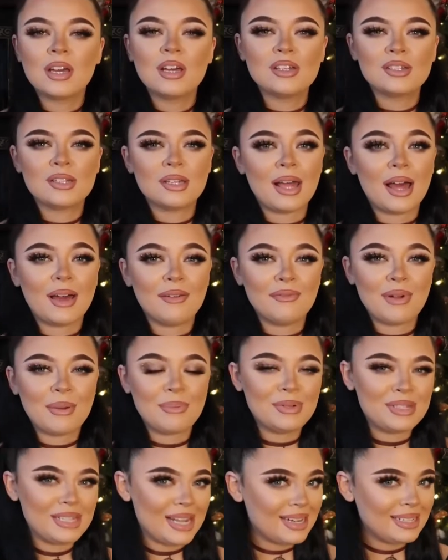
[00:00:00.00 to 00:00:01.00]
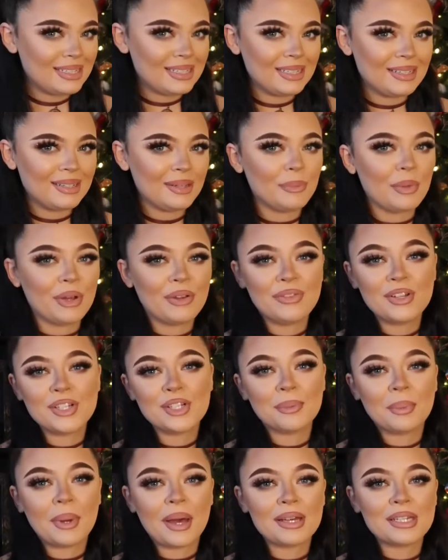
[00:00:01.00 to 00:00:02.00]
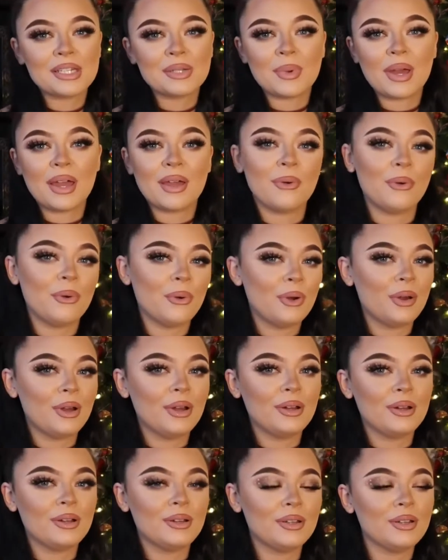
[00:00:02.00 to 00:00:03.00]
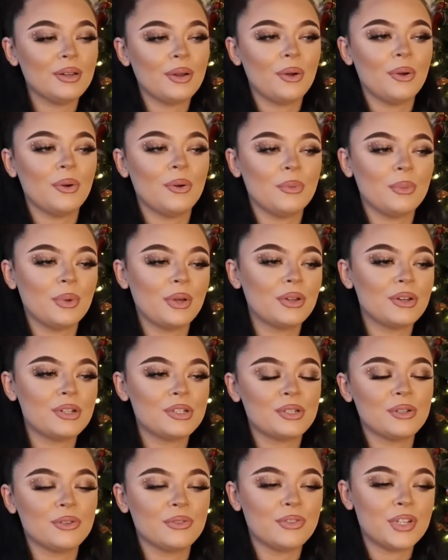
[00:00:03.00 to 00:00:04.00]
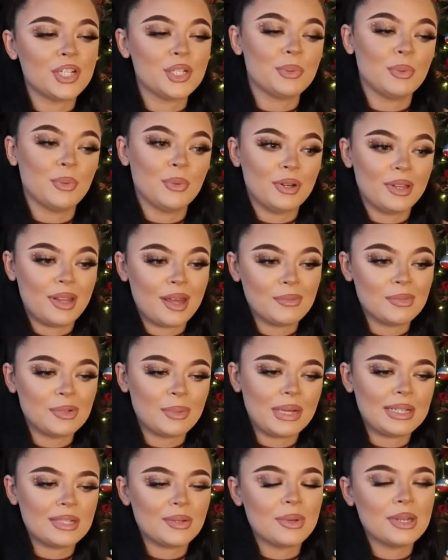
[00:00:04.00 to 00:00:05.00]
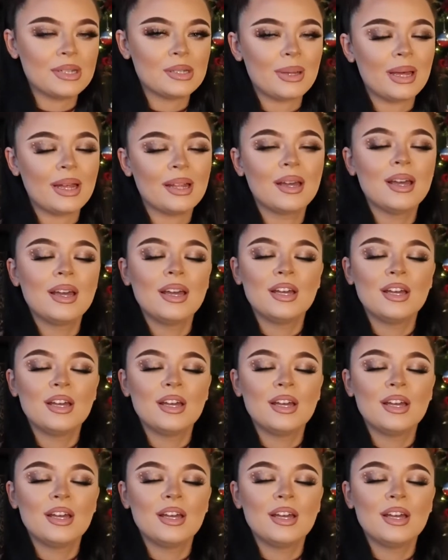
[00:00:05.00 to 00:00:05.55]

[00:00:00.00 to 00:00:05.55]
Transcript: so that represented my fish who passed away, or, you know, my other two fish, but one of them's passed away as well.